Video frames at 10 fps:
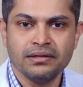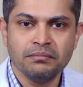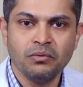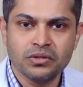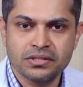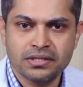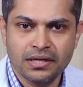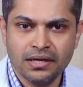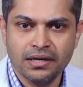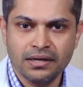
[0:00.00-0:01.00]
the most
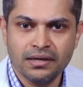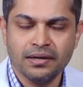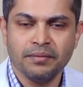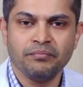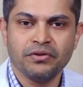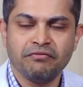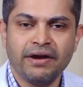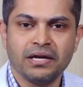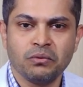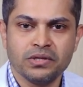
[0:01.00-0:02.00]

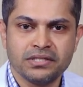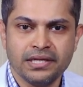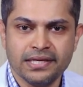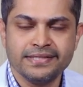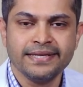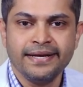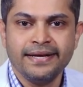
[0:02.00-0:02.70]
fired question is,